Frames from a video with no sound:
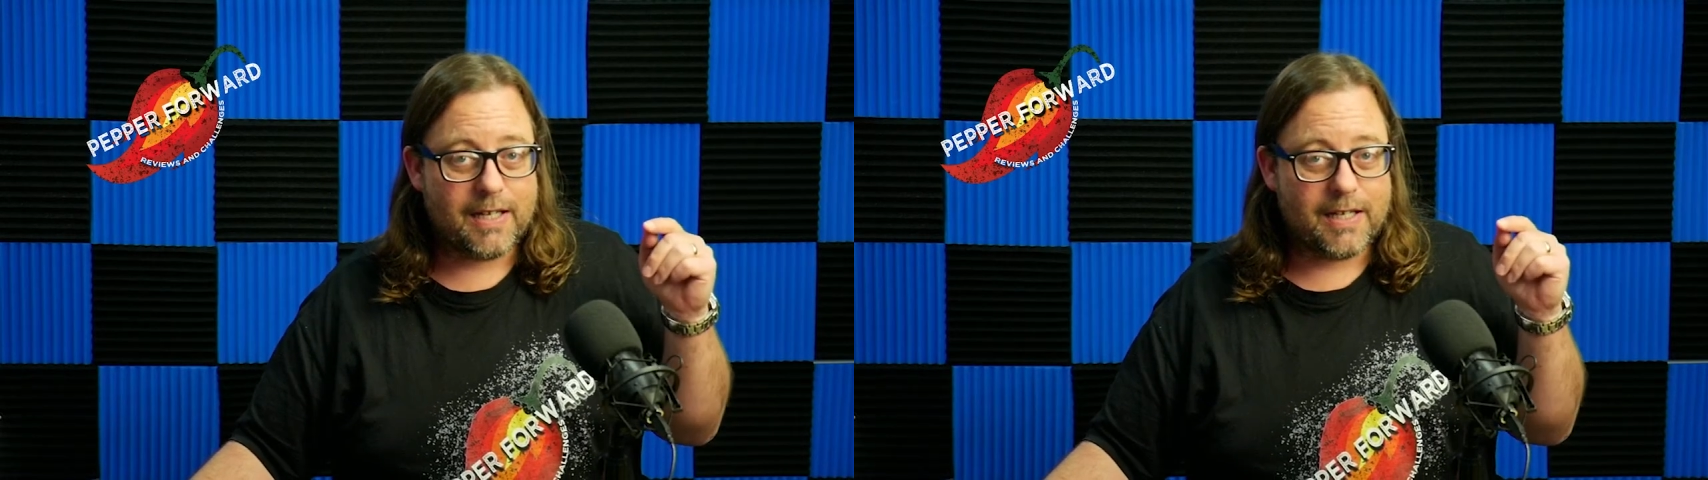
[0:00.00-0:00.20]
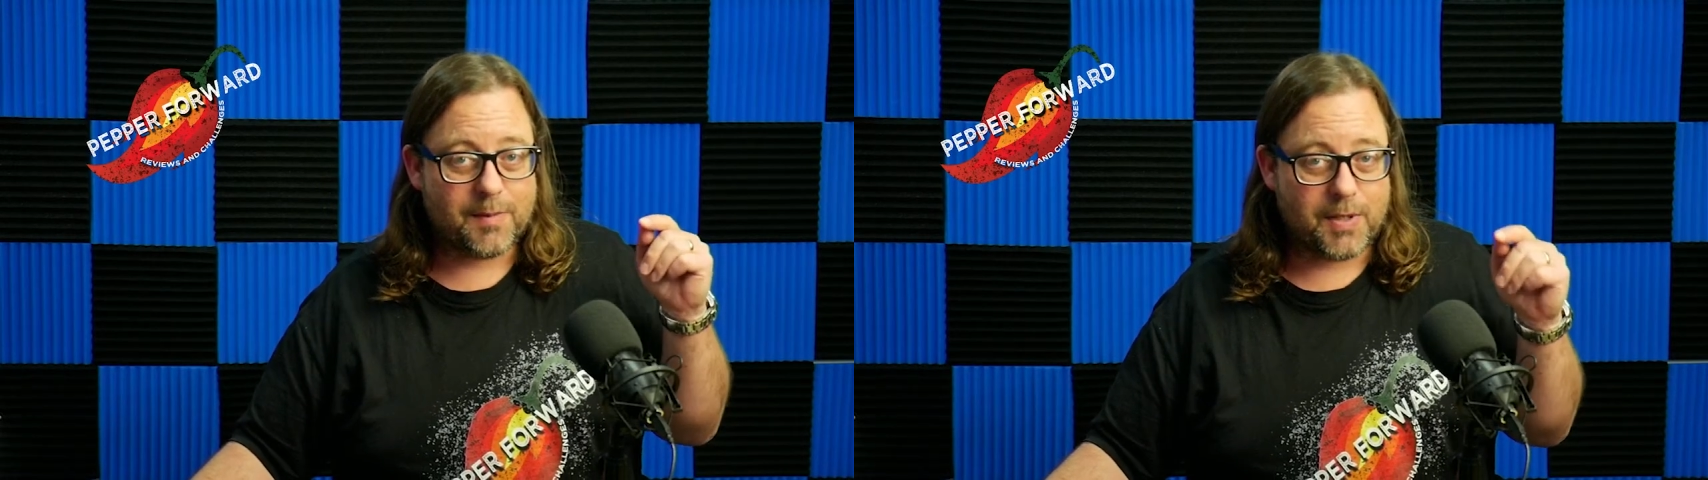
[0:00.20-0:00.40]

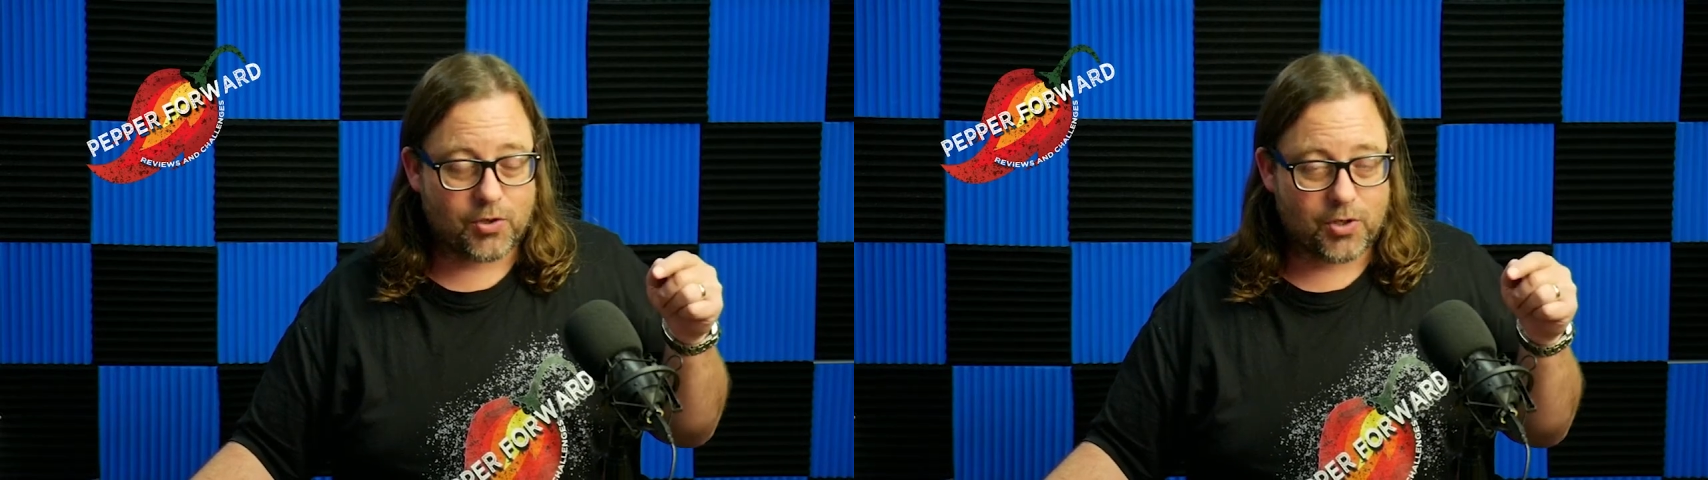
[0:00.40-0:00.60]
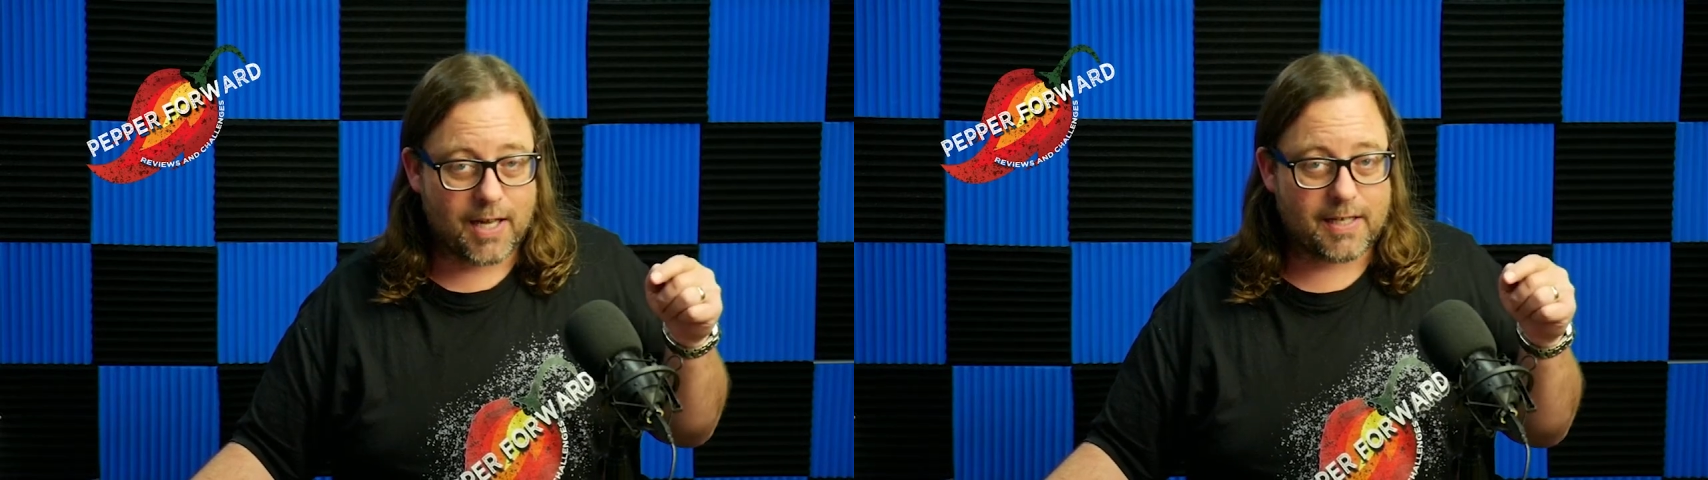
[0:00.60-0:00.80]
it's being
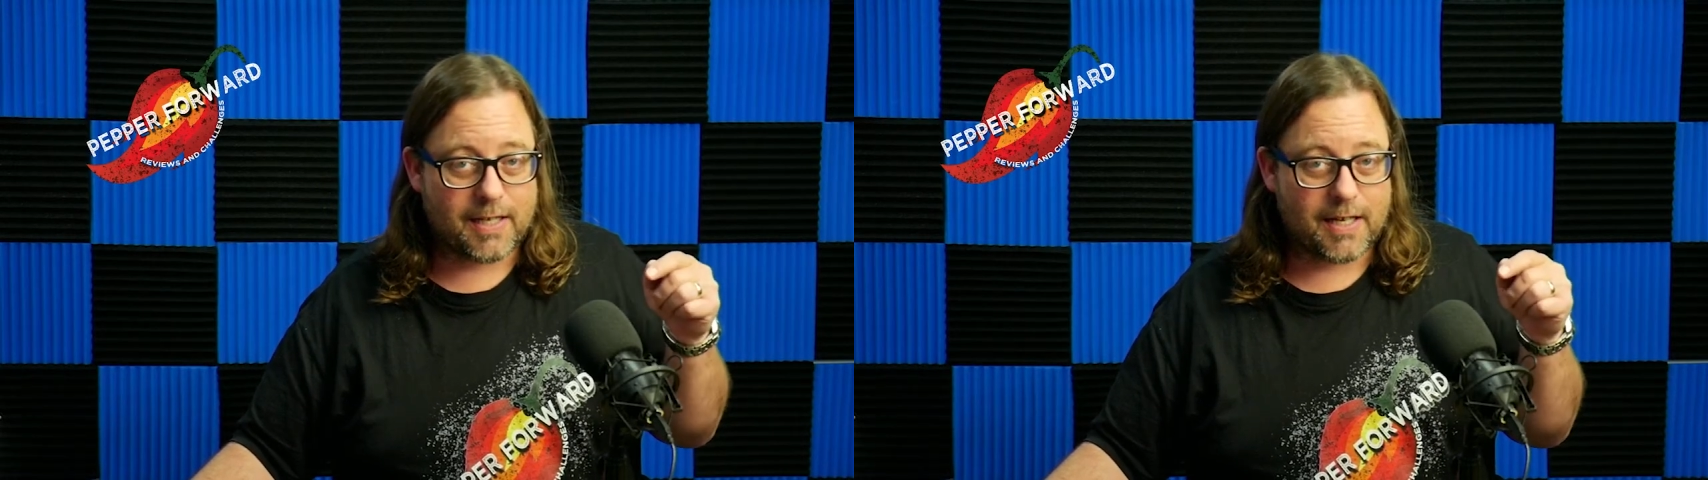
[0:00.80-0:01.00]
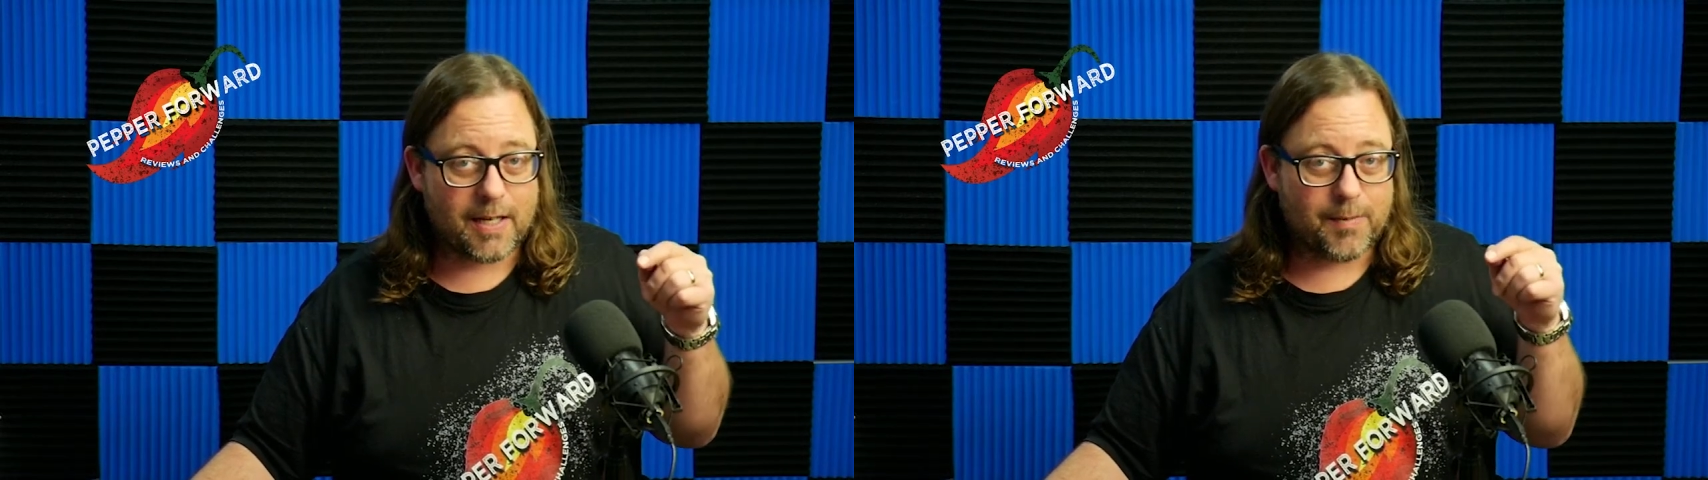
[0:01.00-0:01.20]
shot
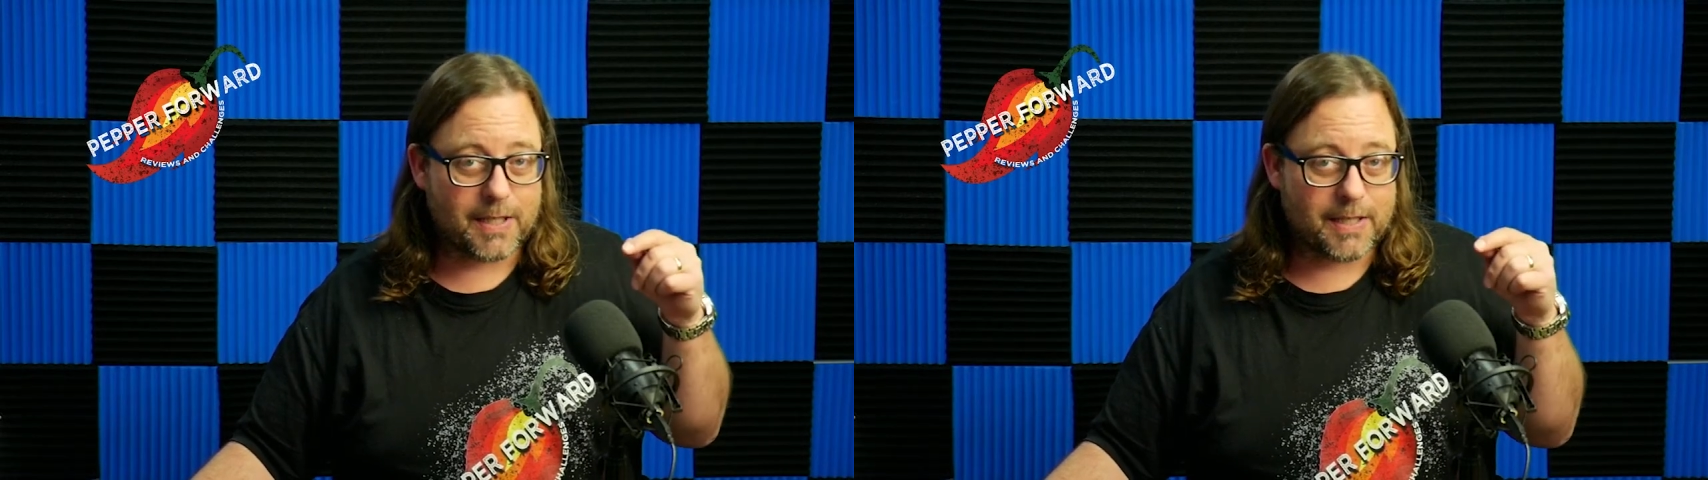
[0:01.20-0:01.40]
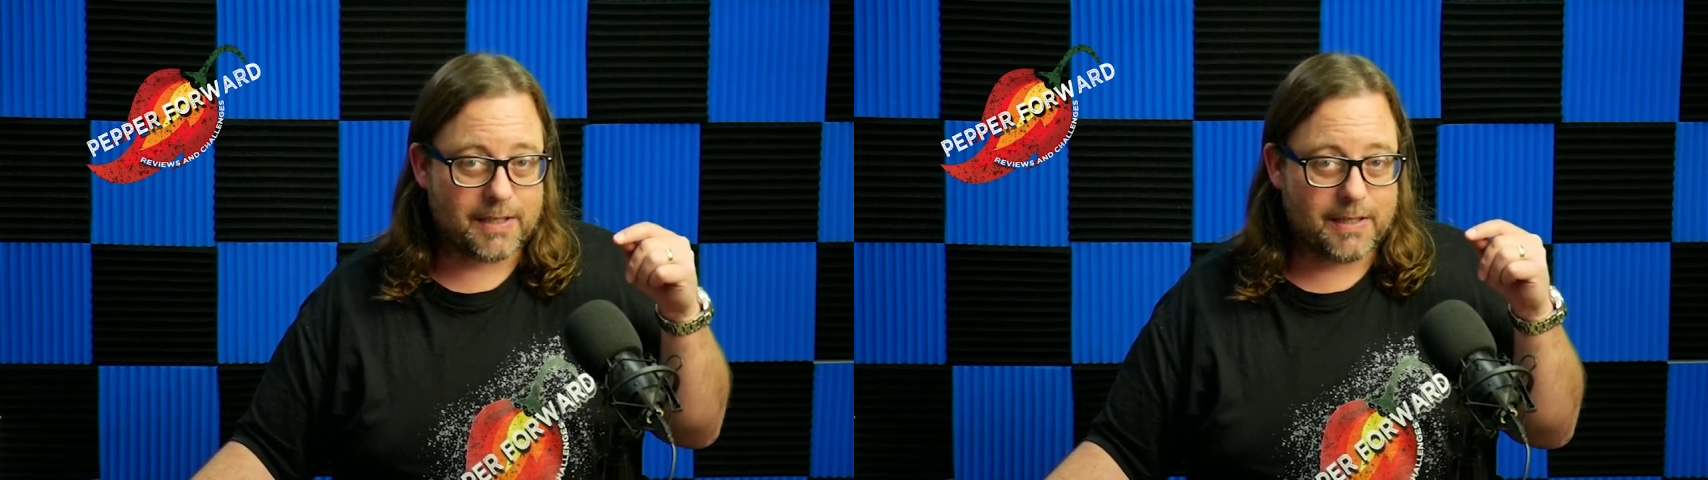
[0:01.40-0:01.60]
today
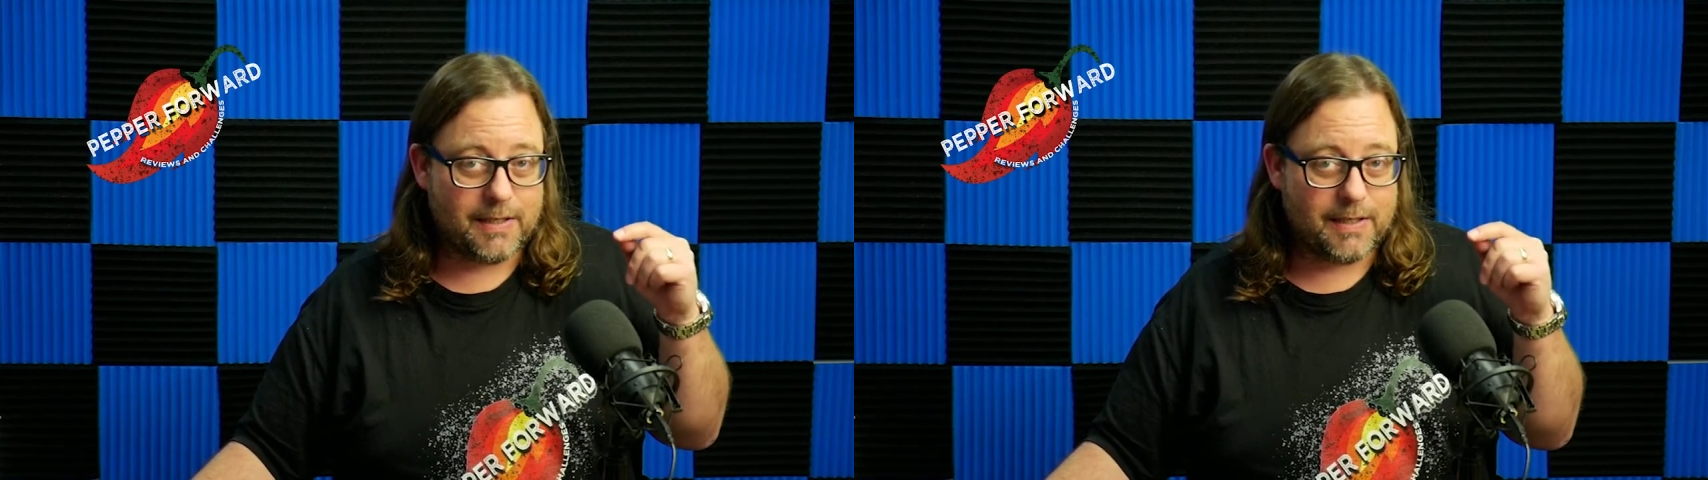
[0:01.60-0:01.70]
because